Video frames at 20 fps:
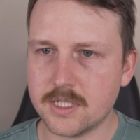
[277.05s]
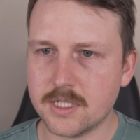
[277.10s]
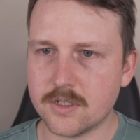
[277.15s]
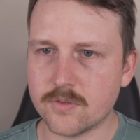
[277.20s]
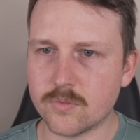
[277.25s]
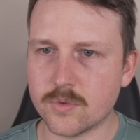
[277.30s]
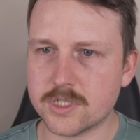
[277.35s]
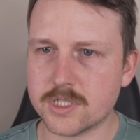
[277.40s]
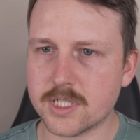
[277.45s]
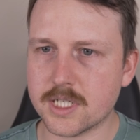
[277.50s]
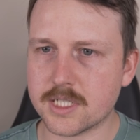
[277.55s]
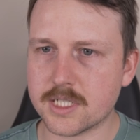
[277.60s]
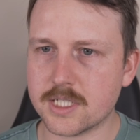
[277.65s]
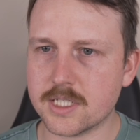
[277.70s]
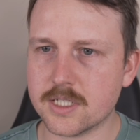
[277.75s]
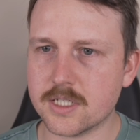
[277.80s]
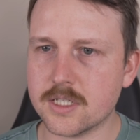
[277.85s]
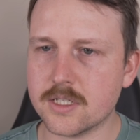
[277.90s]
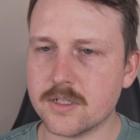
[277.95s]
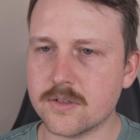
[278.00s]
If we check
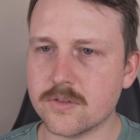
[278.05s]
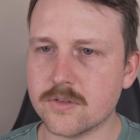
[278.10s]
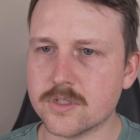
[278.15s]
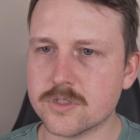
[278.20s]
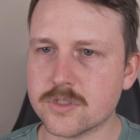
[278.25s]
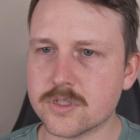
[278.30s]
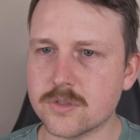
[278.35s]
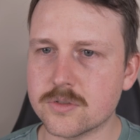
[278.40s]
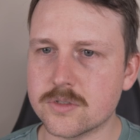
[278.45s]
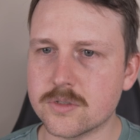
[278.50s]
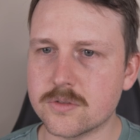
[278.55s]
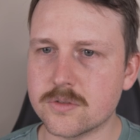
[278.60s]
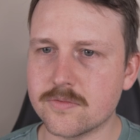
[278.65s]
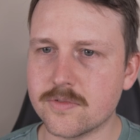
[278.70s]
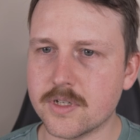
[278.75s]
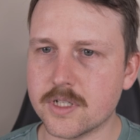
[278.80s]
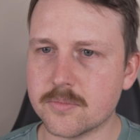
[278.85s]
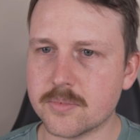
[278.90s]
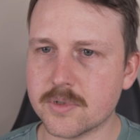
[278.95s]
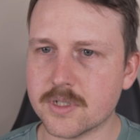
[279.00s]
here, let's go to
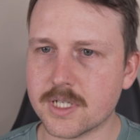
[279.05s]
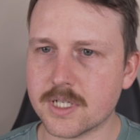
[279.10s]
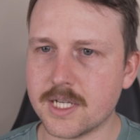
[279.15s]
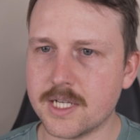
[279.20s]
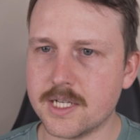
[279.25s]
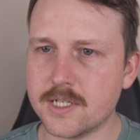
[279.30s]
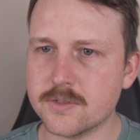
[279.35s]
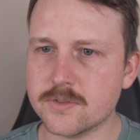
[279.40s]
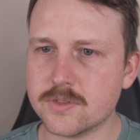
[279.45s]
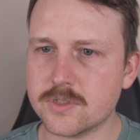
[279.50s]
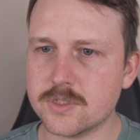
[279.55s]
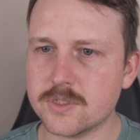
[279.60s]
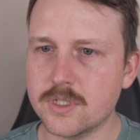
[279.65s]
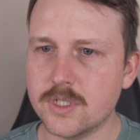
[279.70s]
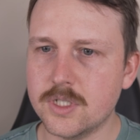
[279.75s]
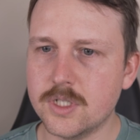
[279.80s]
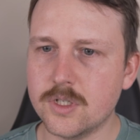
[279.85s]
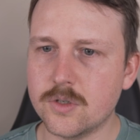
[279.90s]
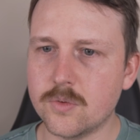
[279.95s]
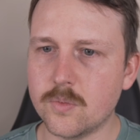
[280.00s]
developer accounts.
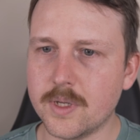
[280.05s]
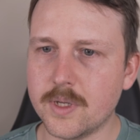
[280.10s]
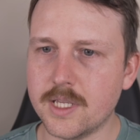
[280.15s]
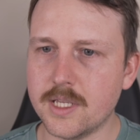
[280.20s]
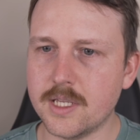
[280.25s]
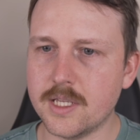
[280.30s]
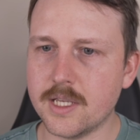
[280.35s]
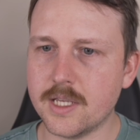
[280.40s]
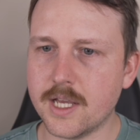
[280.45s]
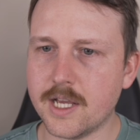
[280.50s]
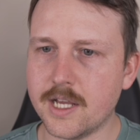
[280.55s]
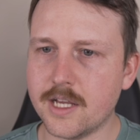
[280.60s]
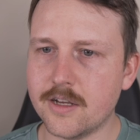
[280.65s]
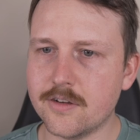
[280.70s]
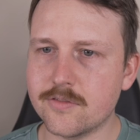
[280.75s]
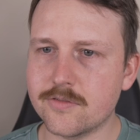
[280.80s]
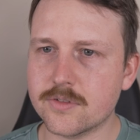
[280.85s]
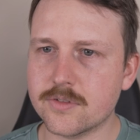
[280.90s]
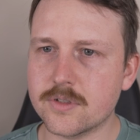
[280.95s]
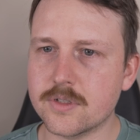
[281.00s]
We
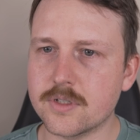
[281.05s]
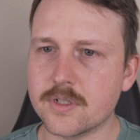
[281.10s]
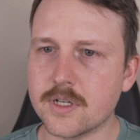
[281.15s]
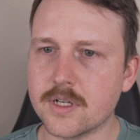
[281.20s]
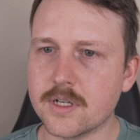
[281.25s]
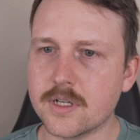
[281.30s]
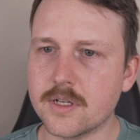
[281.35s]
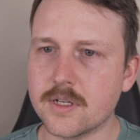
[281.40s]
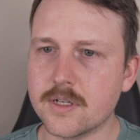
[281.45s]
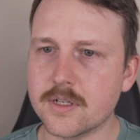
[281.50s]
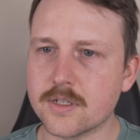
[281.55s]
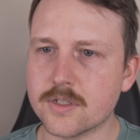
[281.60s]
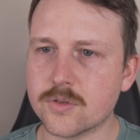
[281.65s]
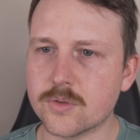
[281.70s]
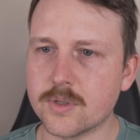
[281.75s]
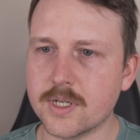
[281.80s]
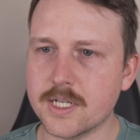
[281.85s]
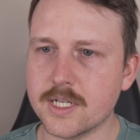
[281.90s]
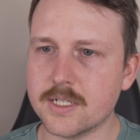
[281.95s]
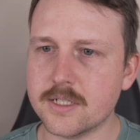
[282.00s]
have
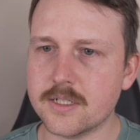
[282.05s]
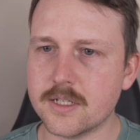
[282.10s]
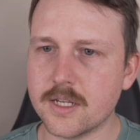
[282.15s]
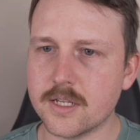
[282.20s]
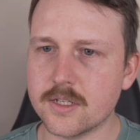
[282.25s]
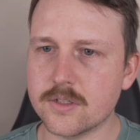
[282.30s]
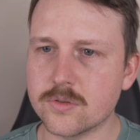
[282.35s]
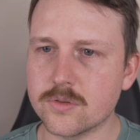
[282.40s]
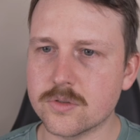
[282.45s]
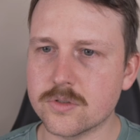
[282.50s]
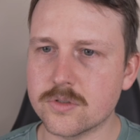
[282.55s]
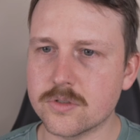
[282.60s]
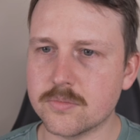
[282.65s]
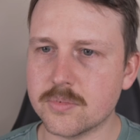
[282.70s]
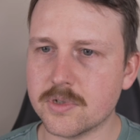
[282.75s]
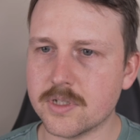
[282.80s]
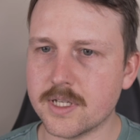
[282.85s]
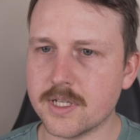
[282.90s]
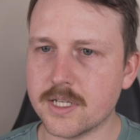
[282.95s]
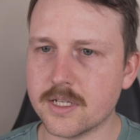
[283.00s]
created a Google
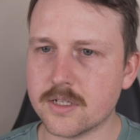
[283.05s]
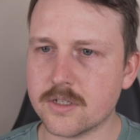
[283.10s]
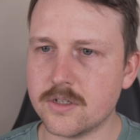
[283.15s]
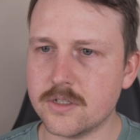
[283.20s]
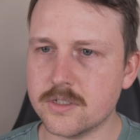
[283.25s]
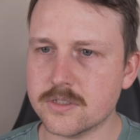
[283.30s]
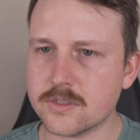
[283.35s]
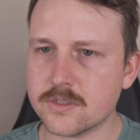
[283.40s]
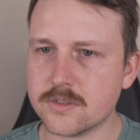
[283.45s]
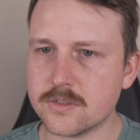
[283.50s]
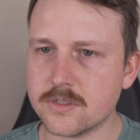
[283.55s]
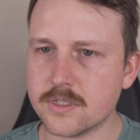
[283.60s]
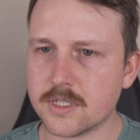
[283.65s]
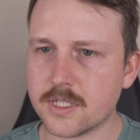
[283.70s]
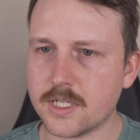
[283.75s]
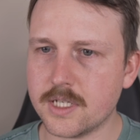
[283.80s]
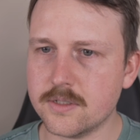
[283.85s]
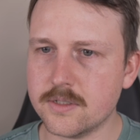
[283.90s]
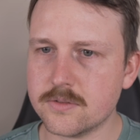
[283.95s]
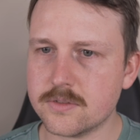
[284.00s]
Play console
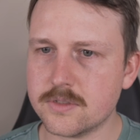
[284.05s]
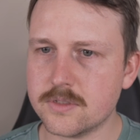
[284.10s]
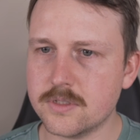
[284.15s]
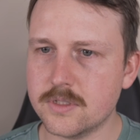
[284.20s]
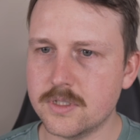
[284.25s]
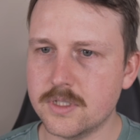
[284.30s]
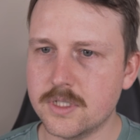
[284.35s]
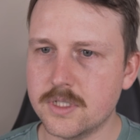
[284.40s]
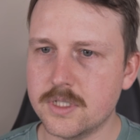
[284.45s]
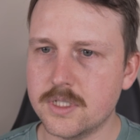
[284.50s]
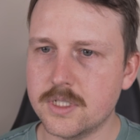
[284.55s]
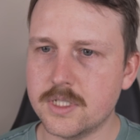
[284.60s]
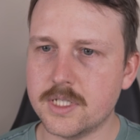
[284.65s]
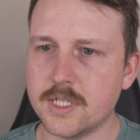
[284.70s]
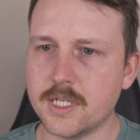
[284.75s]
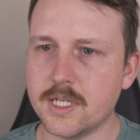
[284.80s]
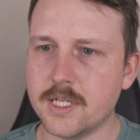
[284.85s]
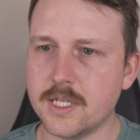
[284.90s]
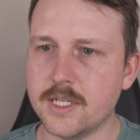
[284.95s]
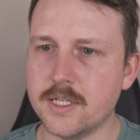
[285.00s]
account,
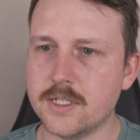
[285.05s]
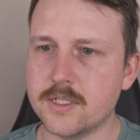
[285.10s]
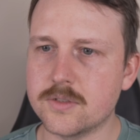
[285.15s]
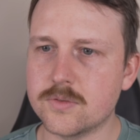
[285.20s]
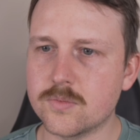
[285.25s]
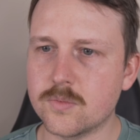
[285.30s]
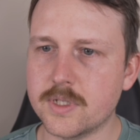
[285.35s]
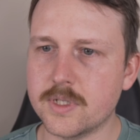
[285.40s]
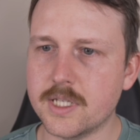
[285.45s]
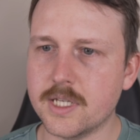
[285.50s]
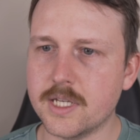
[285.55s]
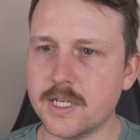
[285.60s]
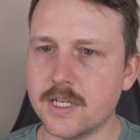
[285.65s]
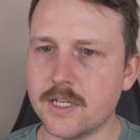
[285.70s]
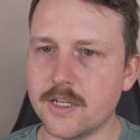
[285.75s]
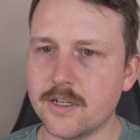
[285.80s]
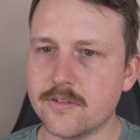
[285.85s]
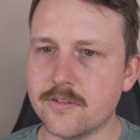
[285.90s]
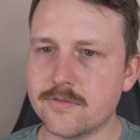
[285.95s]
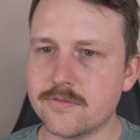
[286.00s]
and we
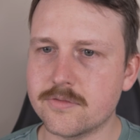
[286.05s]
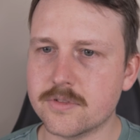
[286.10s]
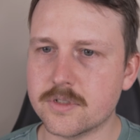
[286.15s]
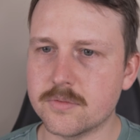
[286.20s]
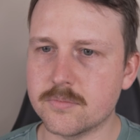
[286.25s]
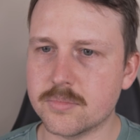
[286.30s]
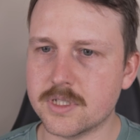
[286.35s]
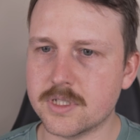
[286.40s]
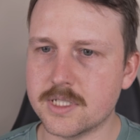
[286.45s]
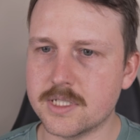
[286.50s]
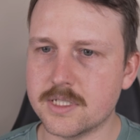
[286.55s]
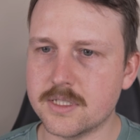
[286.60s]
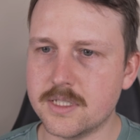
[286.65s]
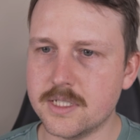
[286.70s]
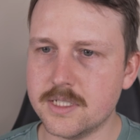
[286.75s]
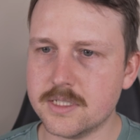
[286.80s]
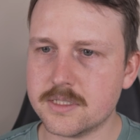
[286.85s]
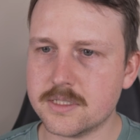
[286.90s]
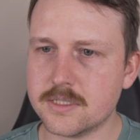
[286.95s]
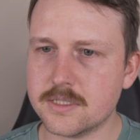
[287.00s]
have completed
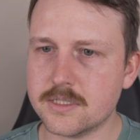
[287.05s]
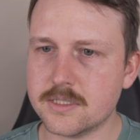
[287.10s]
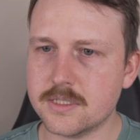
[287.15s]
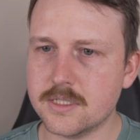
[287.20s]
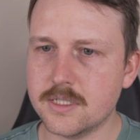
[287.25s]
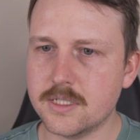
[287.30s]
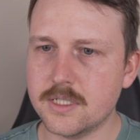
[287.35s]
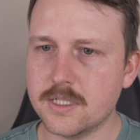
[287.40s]
this.